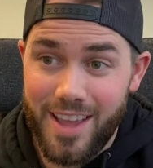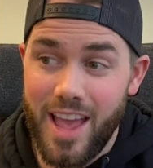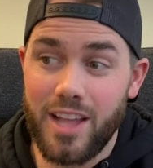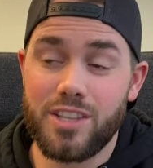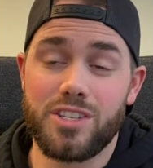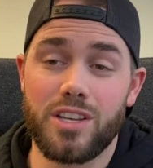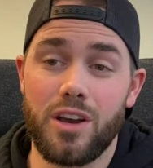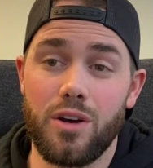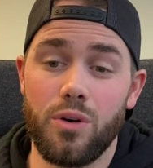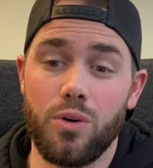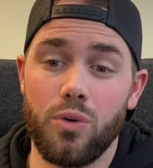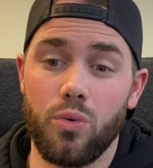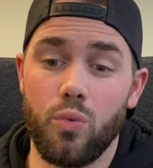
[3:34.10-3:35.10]
And
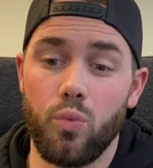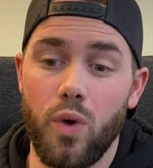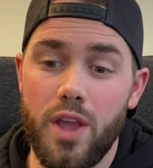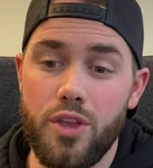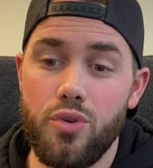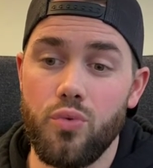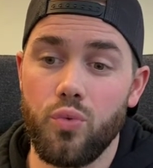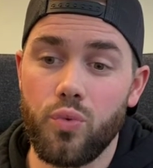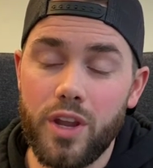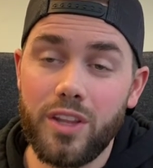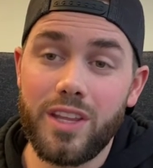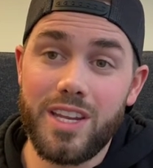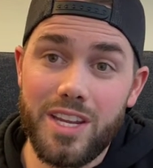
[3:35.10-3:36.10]
so what you
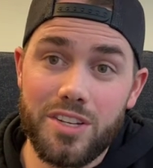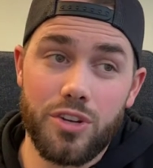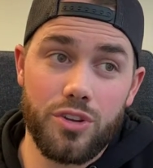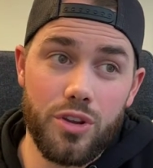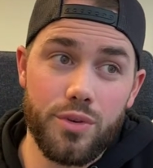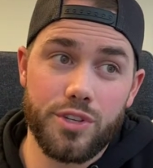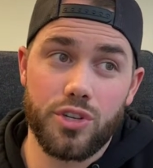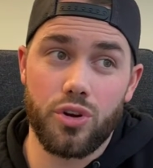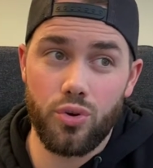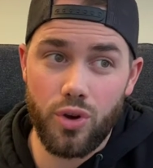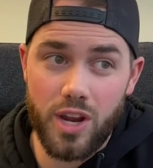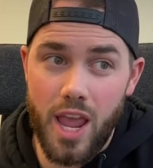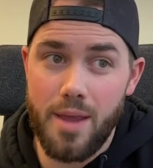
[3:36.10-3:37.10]
really need to do is
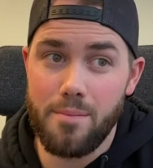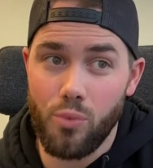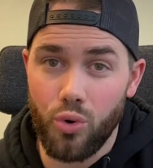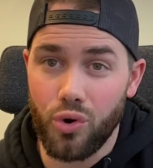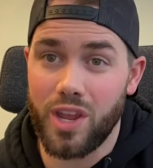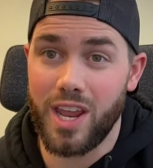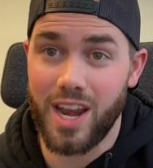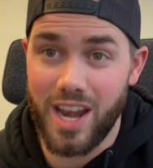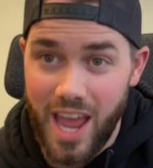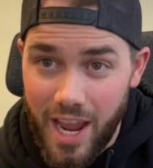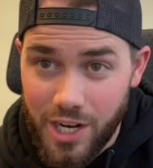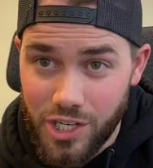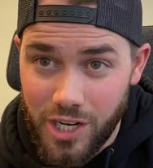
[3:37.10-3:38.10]
create more
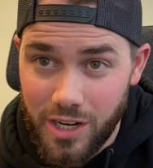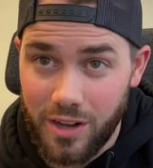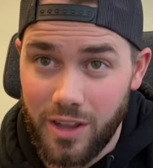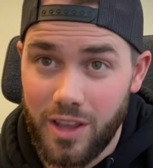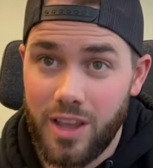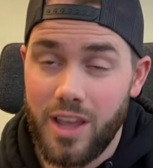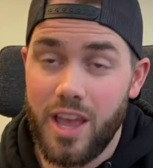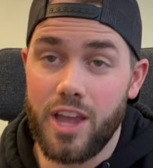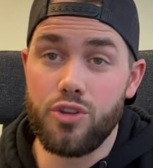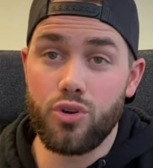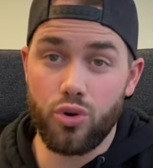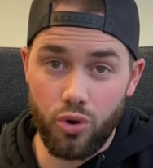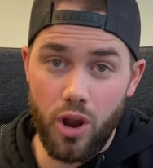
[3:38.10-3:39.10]
connection. And
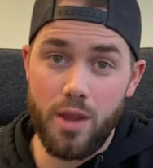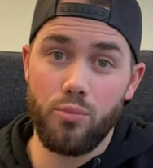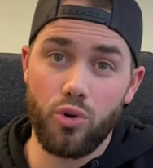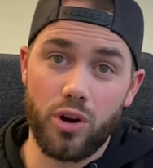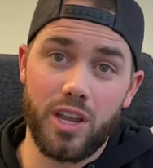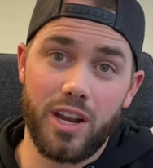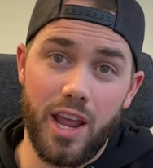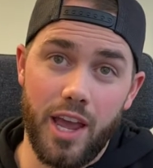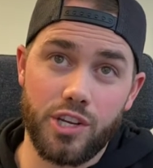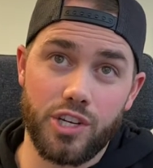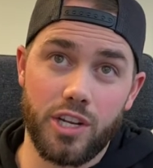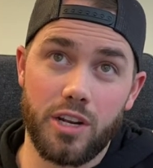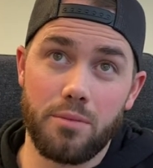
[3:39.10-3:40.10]
you create more
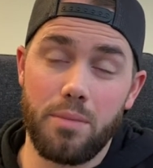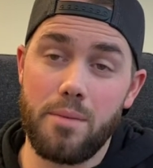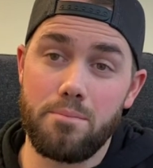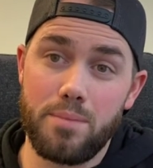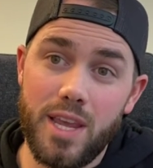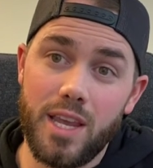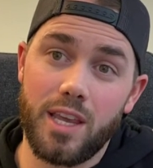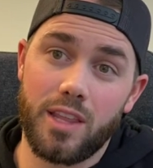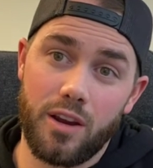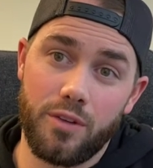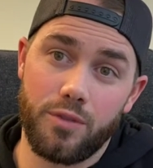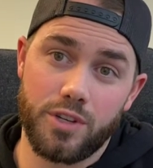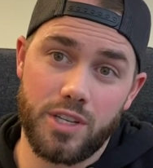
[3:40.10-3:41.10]
connection by being
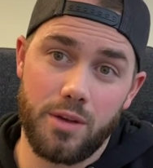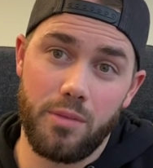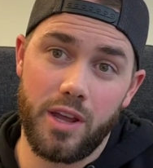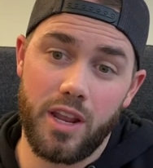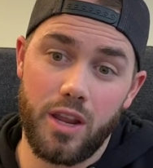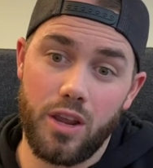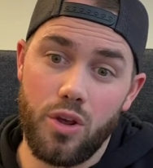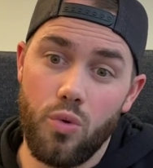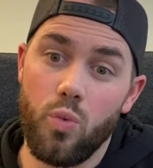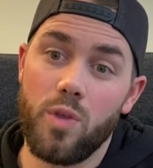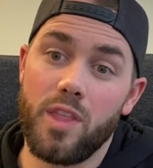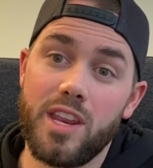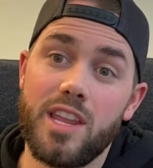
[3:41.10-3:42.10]
there for somebody
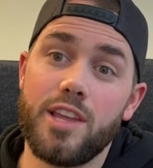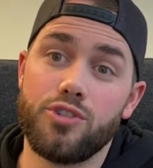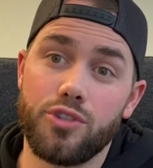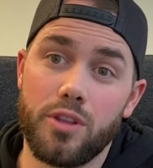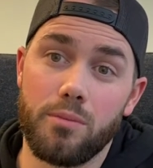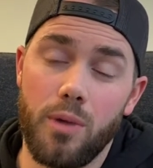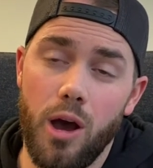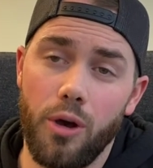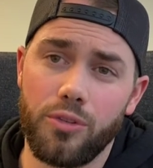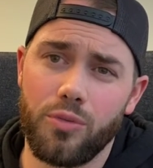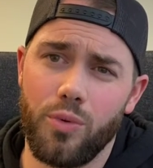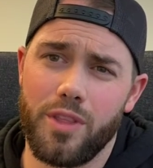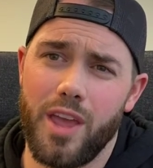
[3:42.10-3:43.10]
when they need you the
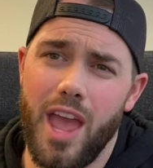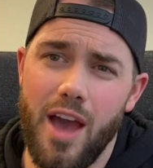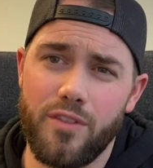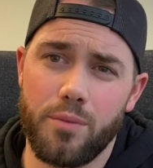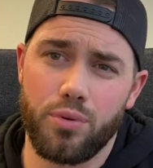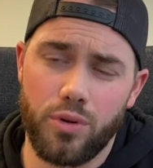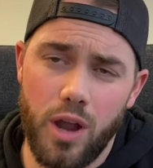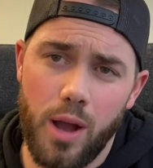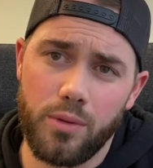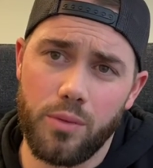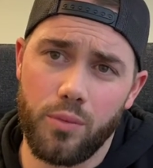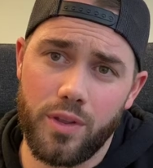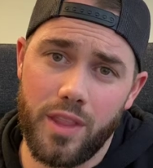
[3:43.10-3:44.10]
most, when they have a
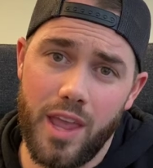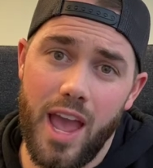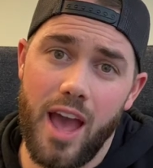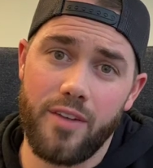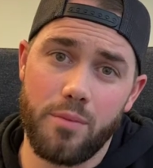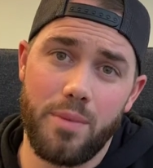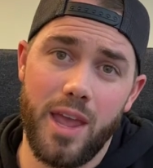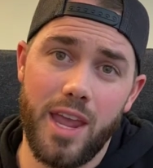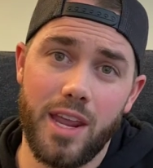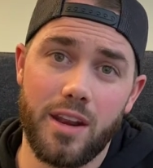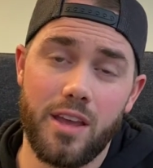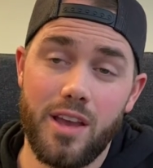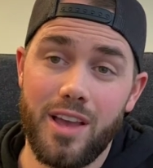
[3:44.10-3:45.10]
problem, when they have a
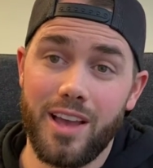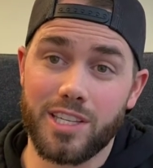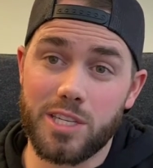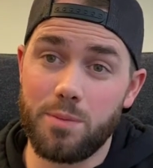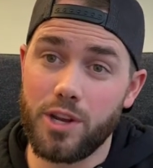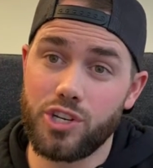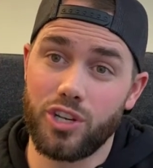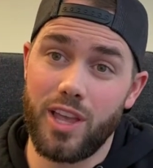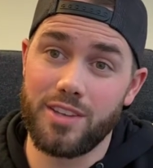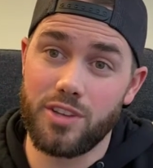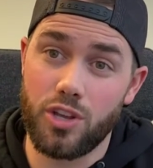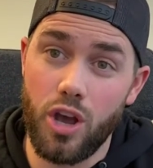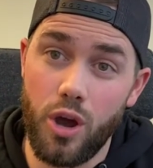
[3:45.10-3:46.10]
pain. Especially
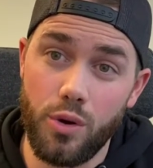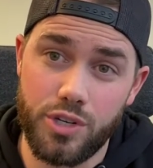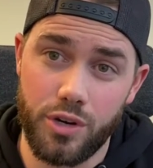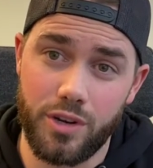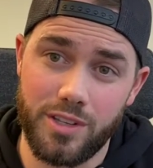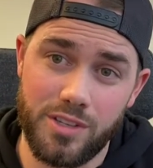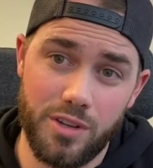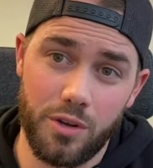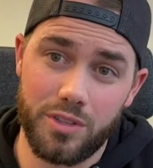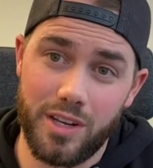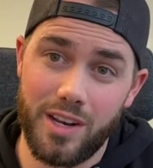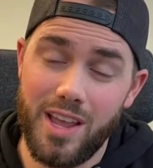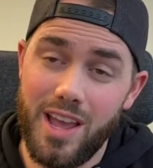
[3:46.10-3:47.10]
as a coach or
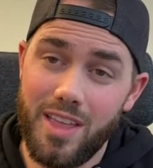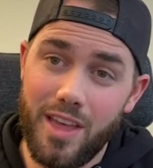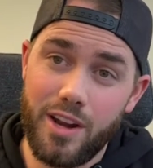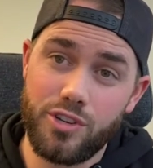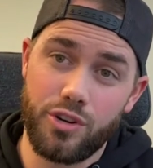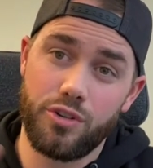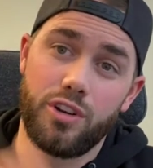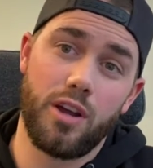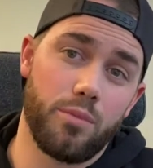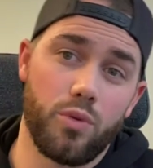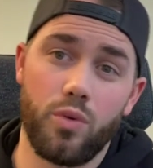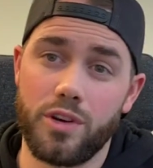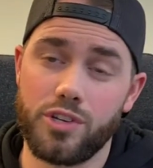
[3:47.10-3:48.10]
consultant, that is your
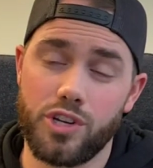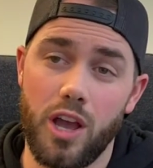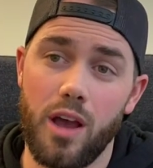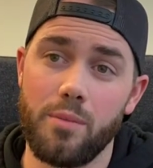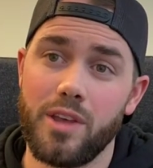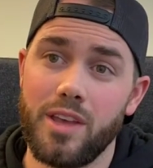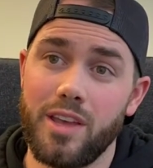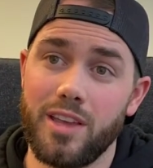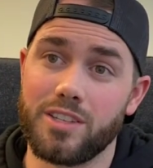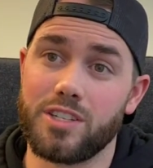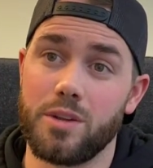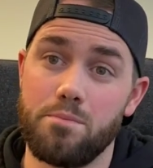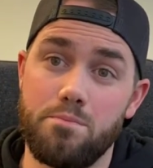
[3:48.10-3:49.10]
number one job,
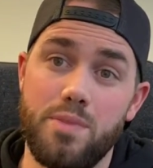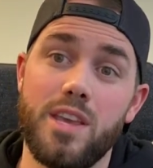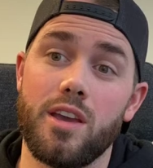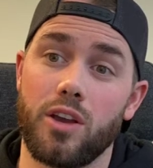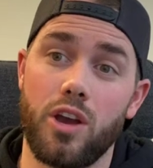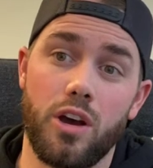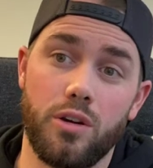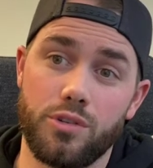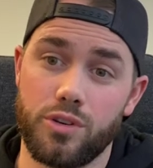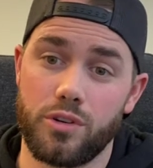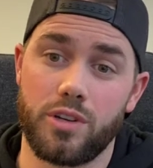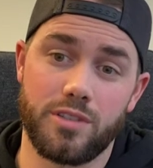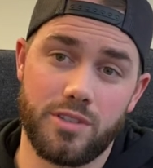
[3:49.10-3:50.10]
is to be a coach
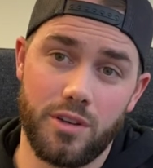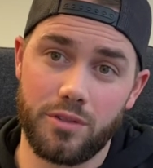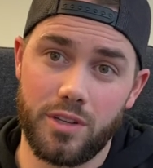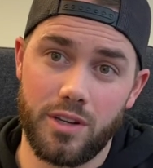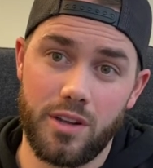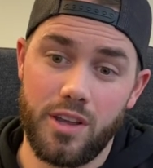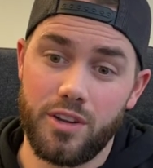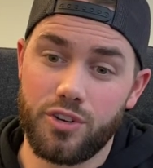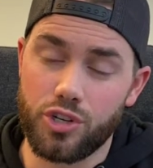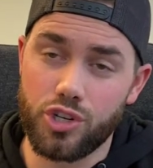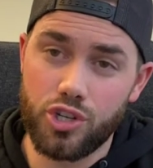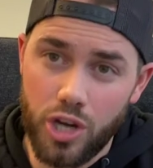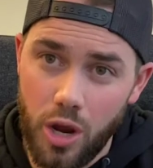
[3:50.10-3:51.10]
or consultant, to
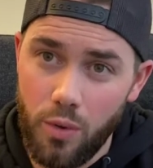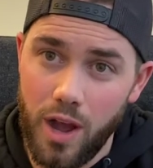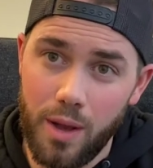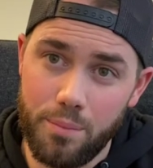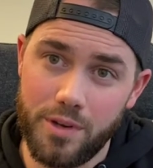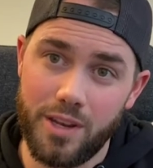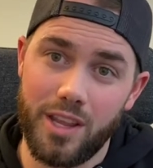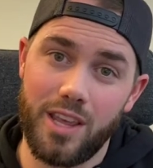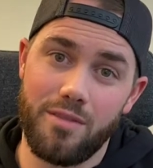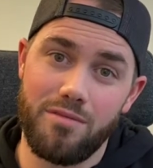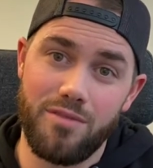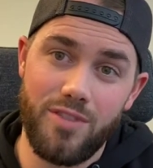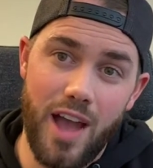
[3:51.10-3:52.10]
show up and to
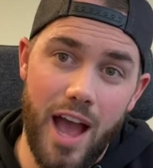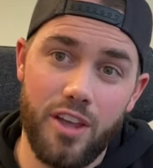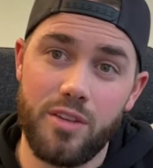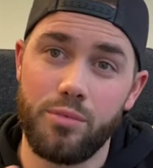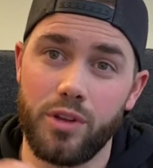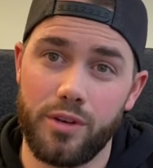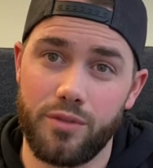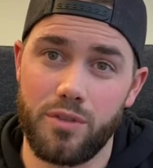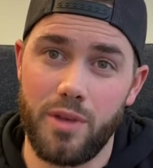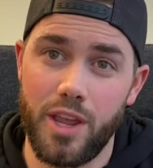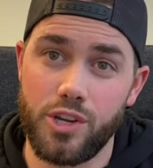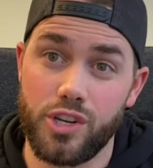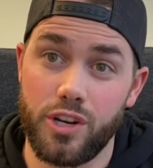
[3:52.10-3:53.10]
give valuable
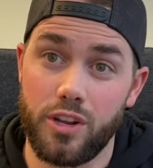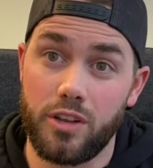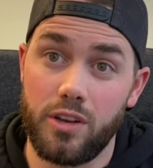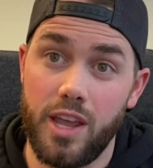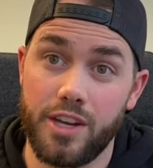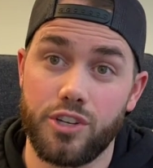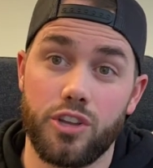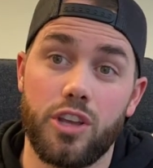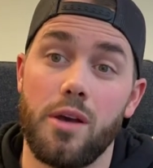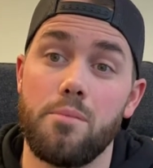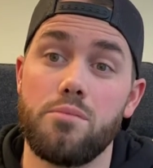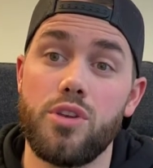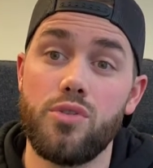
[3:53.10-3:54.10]
information and to
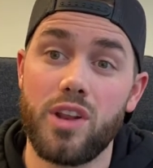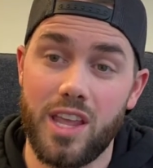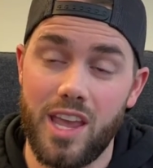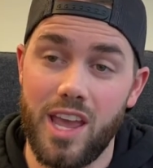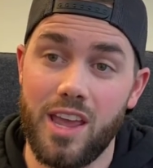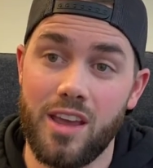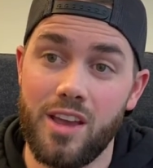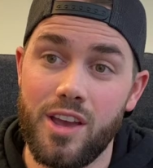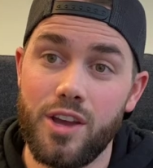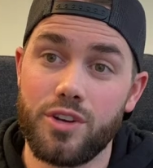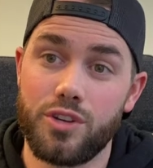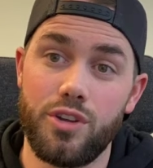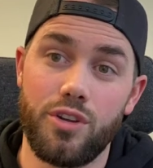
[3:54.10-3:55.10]
communicate
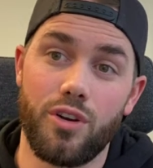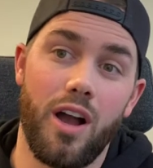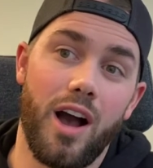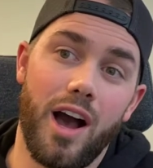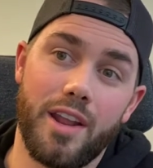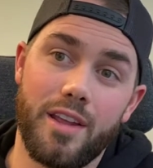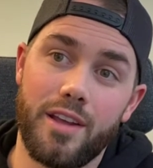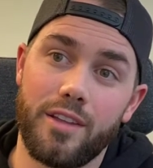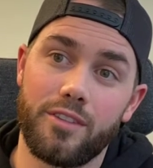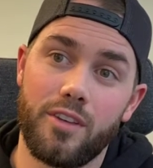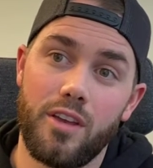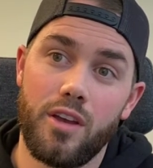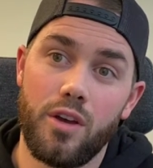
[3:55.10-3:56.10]
to your
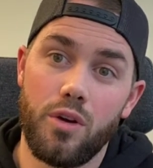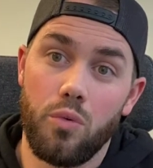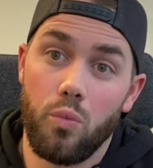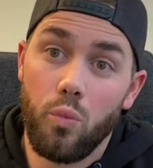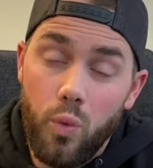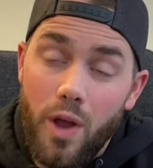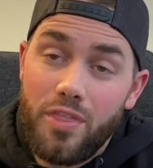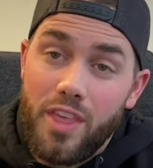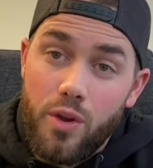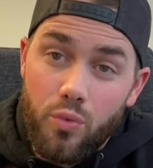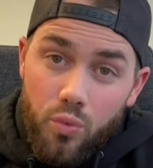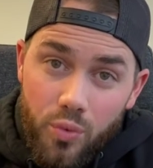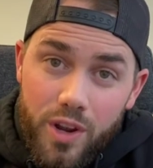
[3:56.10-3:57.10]
audience what they
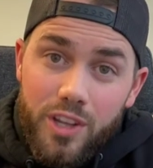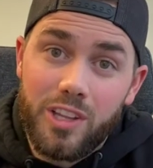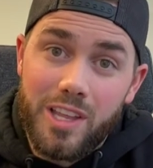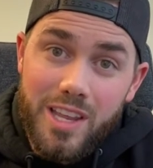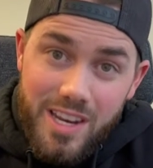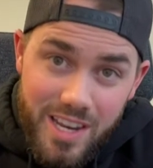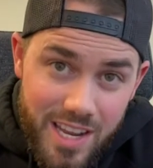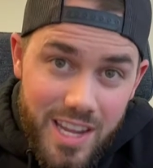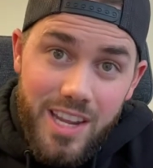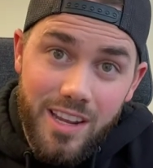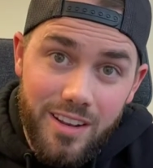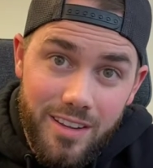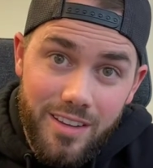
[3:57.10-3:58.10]
really
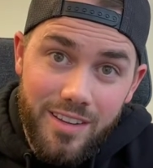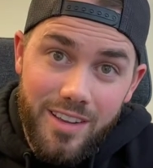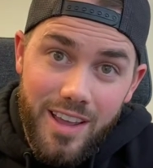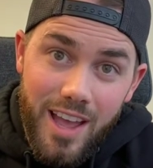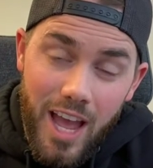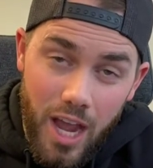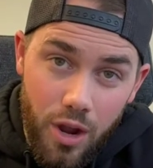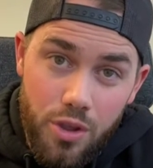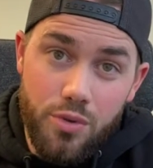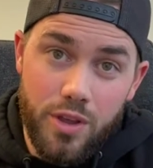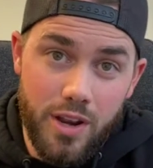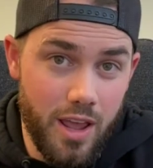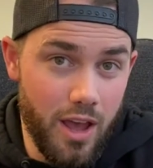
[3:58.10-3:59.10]
need, how you
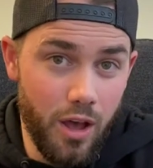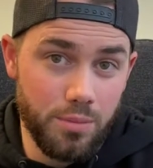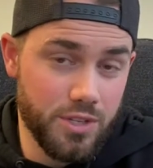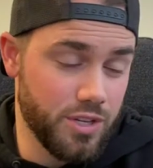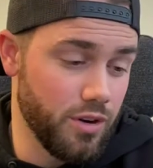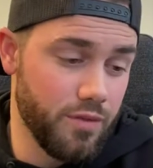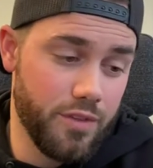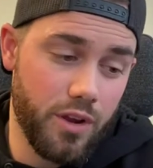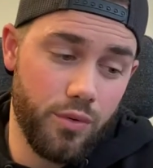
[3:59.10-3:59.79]
can help serve their